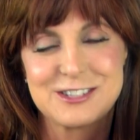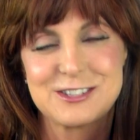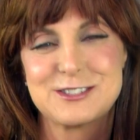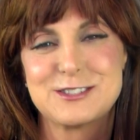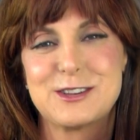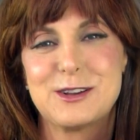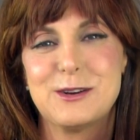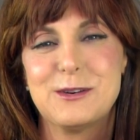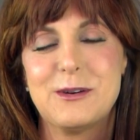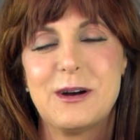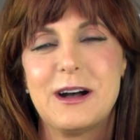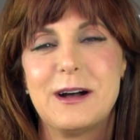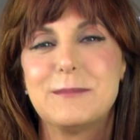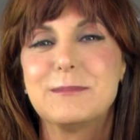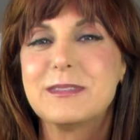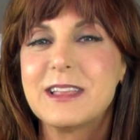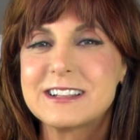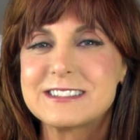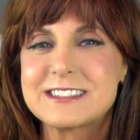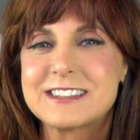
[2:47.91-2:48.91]
So
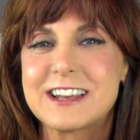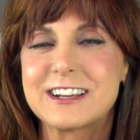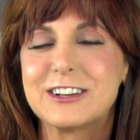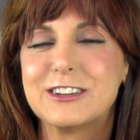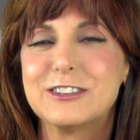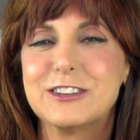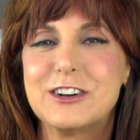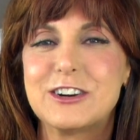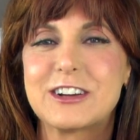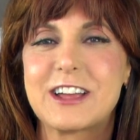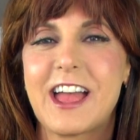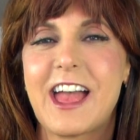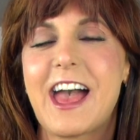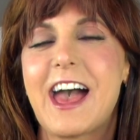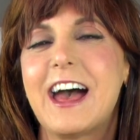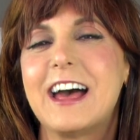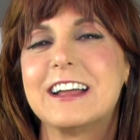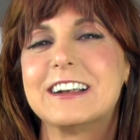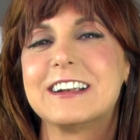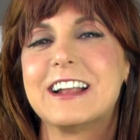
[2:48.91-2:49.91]
let's take a look
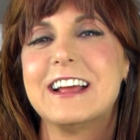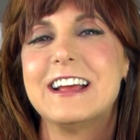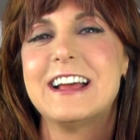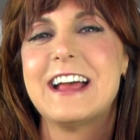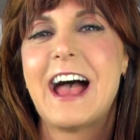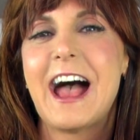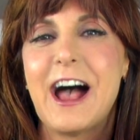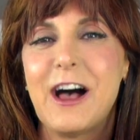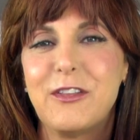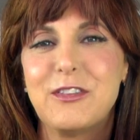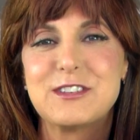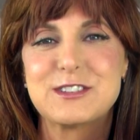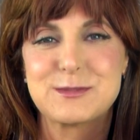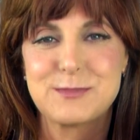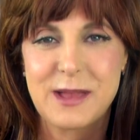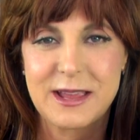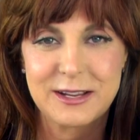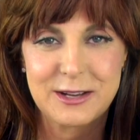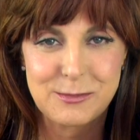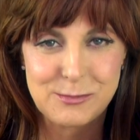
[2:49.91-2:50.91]
at how this
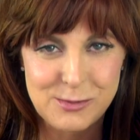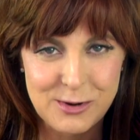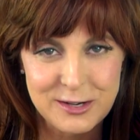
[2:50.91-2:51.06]
makeup